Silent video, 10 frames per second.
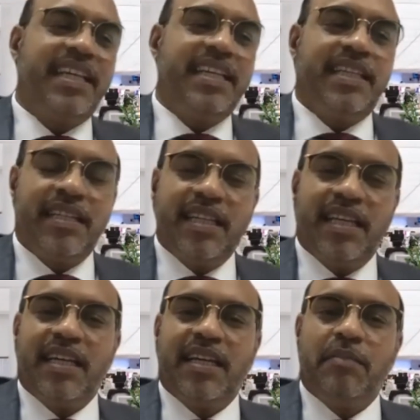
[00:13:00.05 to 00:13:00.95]
Then
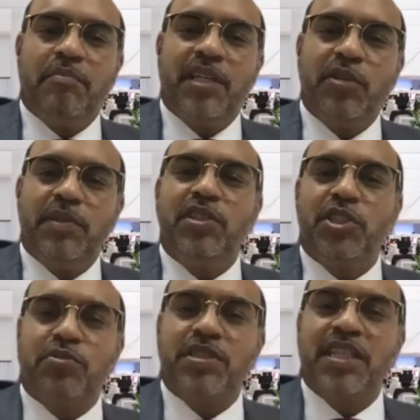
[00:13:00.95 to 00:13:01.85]
human
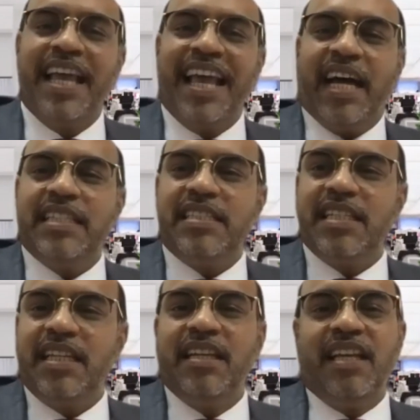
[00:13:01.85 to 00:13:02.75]
resource,
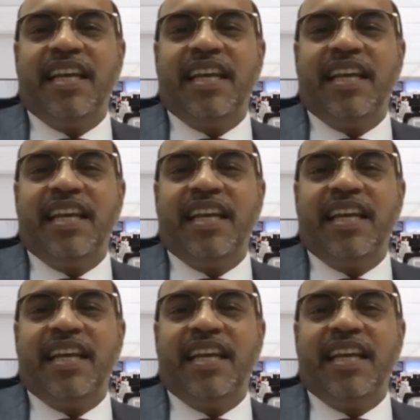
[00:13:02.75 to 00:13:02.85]
IT,